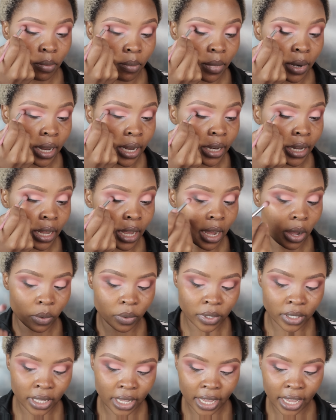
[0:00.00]
blending
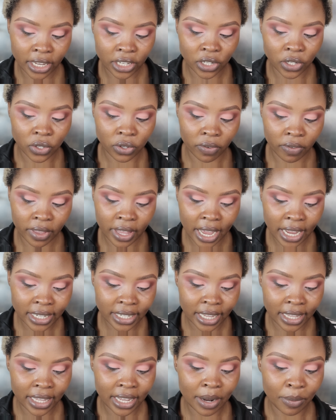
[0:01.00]
out the edges of
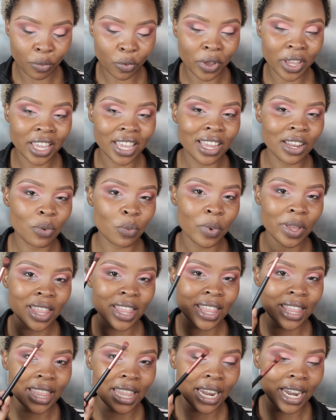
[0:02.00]
that, and then I'm going in
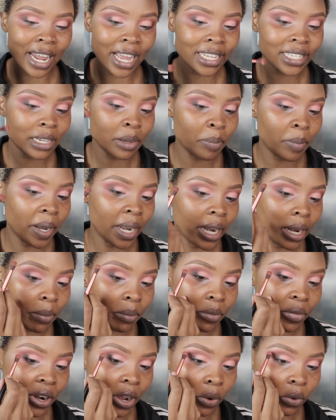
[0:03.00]
with the lighter
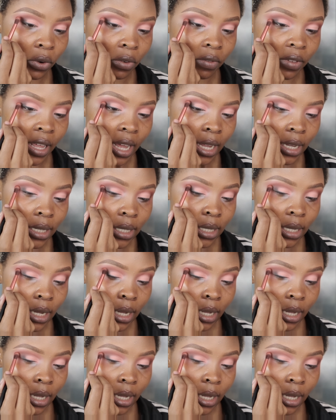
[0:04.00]
brown of that,